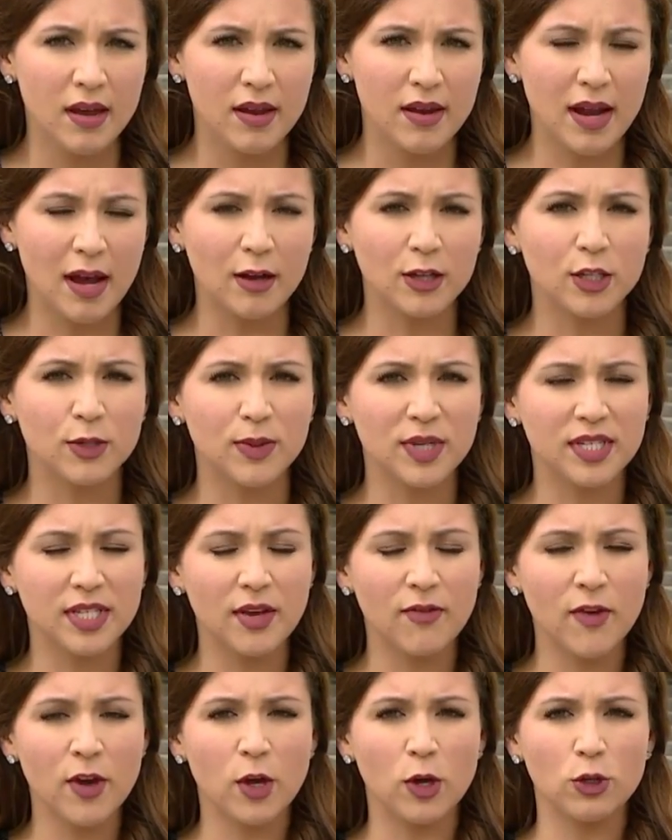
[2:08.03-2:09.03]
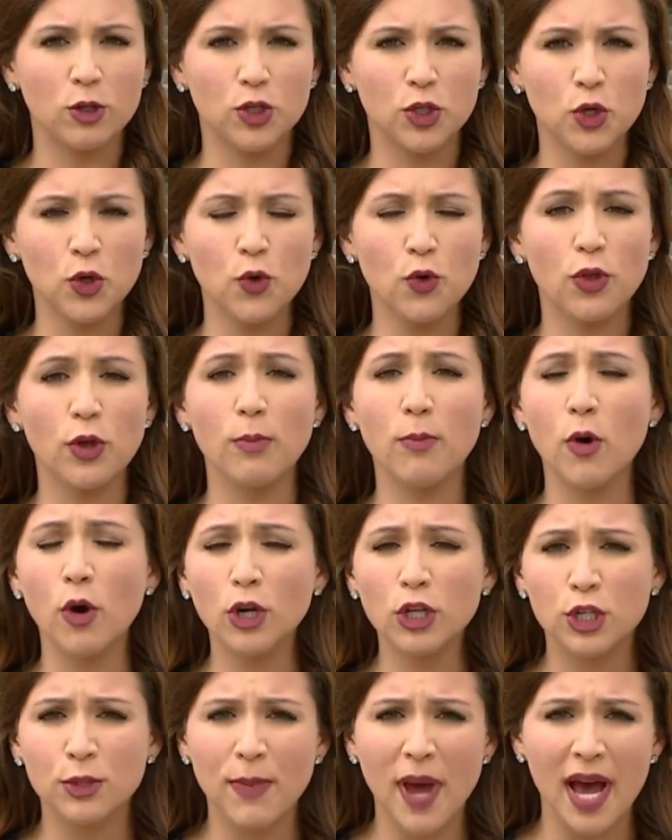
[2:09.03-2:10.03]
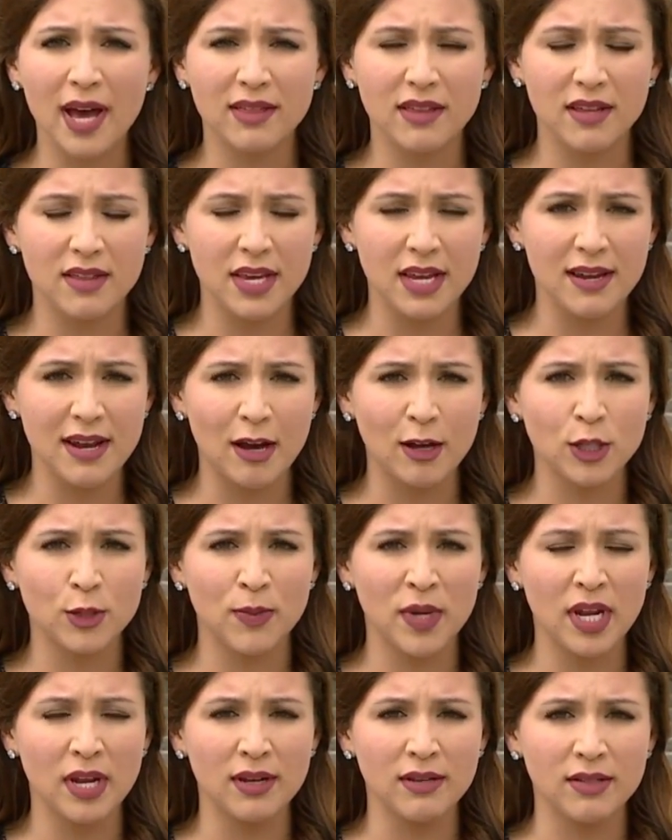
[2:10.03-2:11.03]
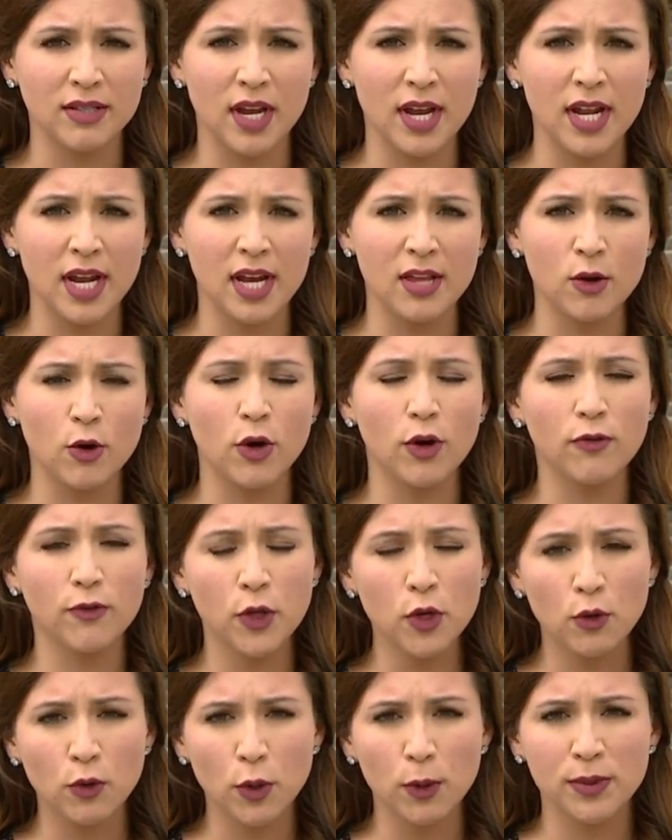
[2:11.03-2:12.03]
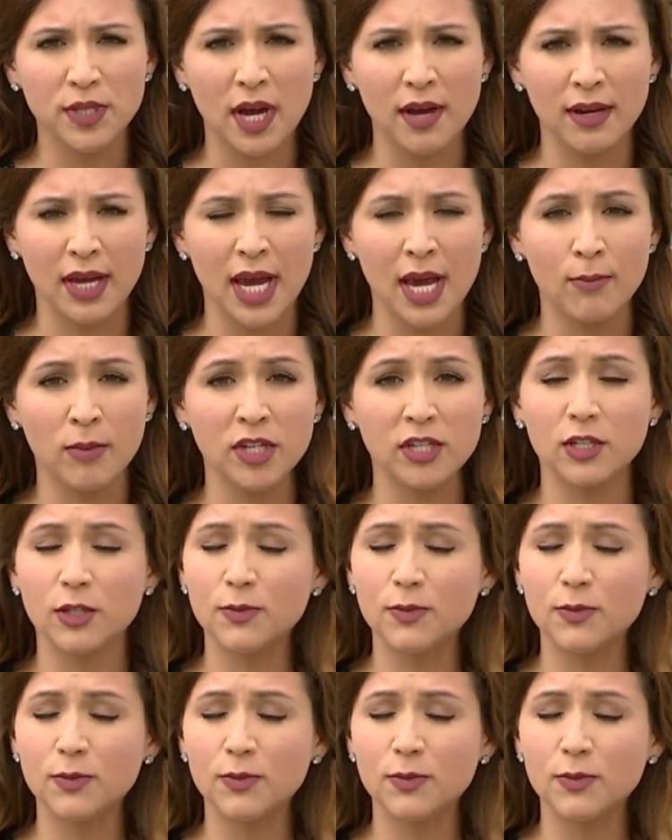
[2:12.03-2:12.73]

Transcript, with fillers: Now, specific to the pushback that the announcement is getting, there are a few groups on campus,